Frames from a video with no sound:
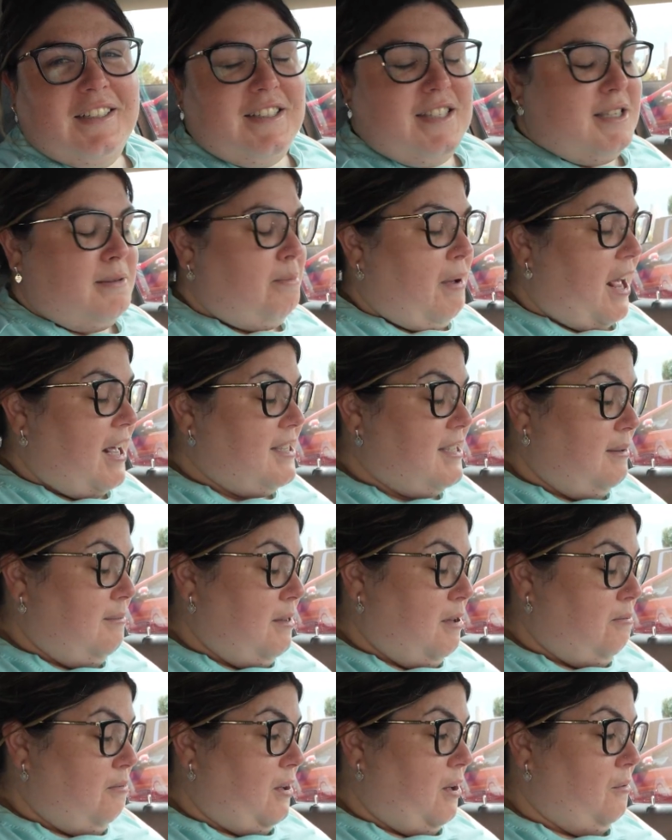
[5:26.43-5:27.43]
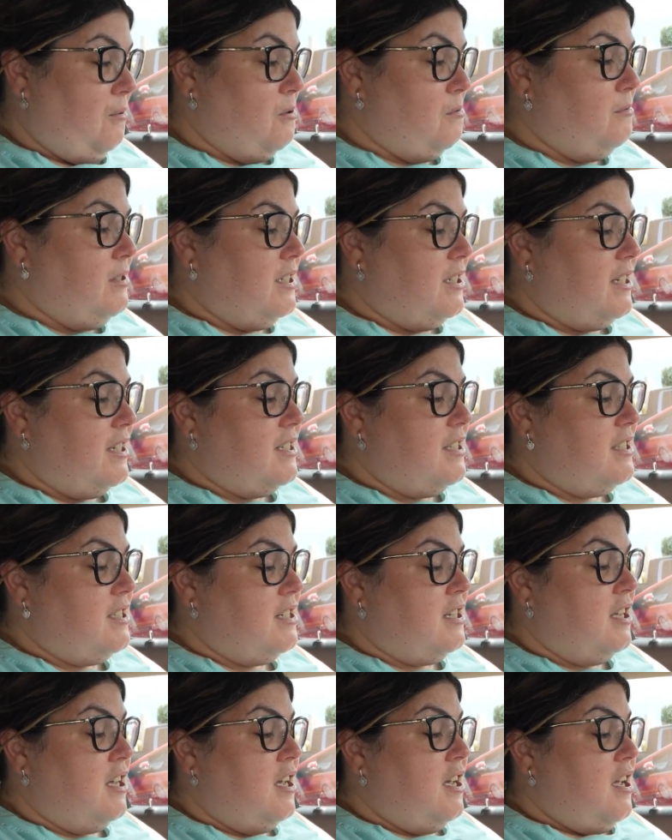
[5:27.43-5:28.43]
Spicy meatball. Well, we
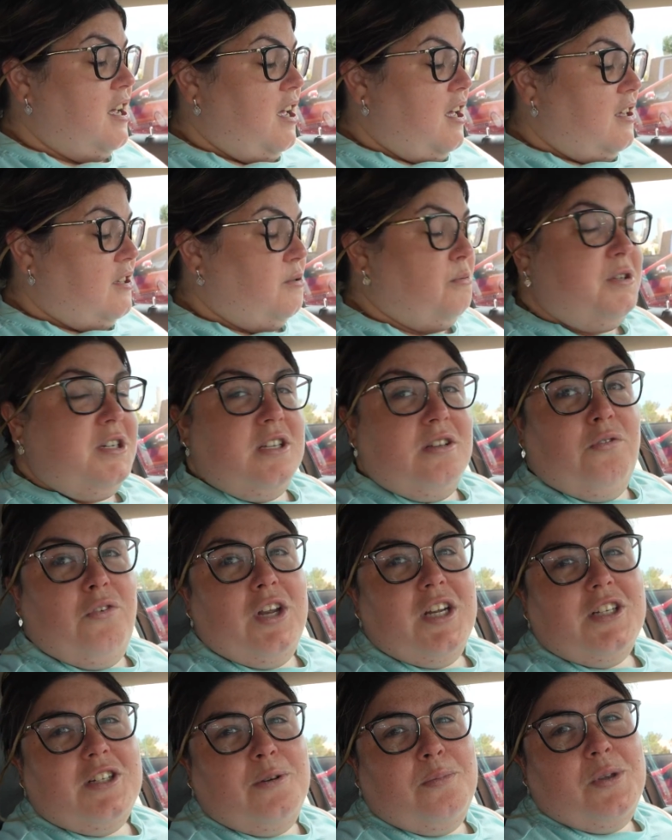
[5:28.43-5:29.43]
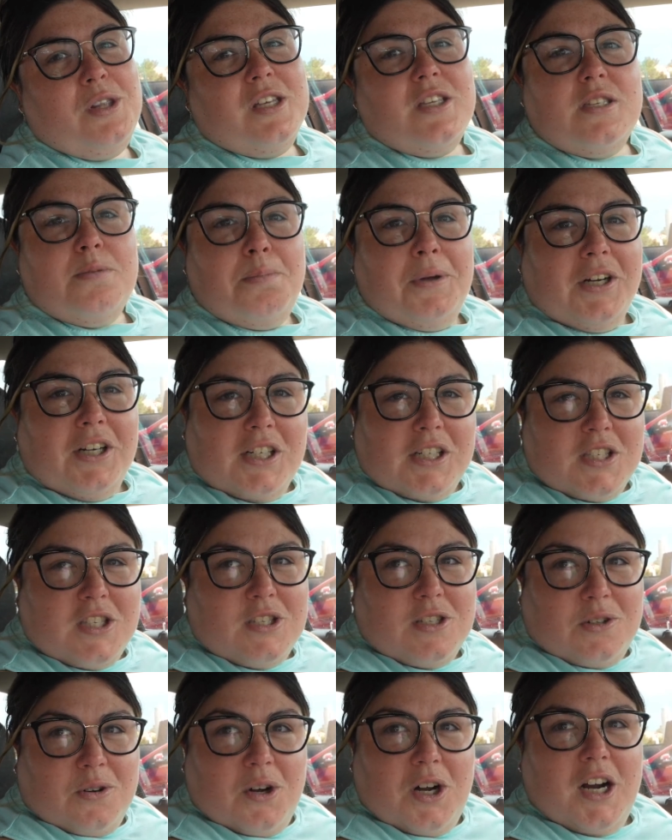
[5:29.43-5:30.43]
just finished up at the spirit
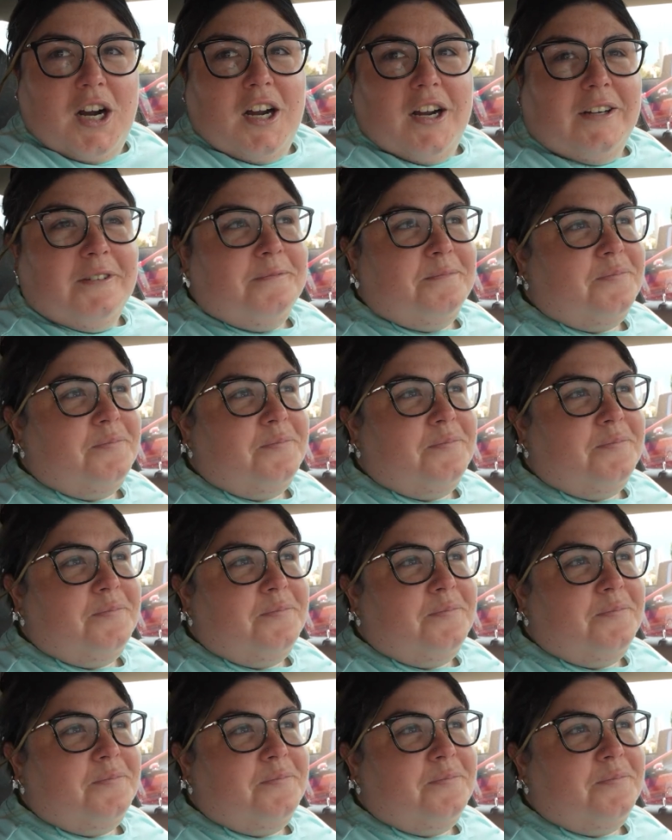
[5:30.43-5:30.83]
store